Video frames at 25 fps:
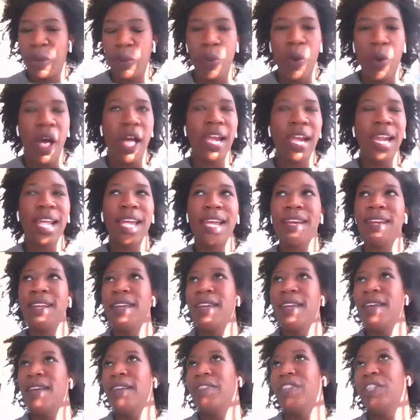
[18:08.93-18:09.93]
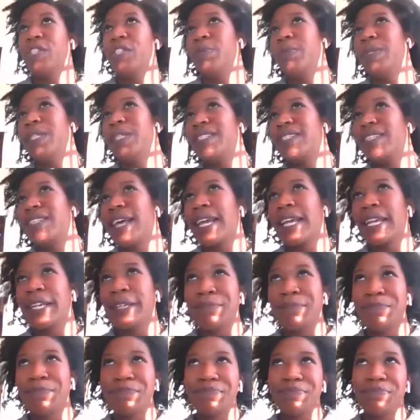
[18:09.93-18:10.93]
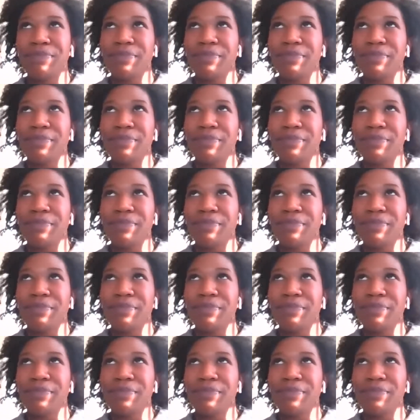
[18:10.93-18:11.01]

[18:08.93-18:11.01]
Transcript: We want it. This was like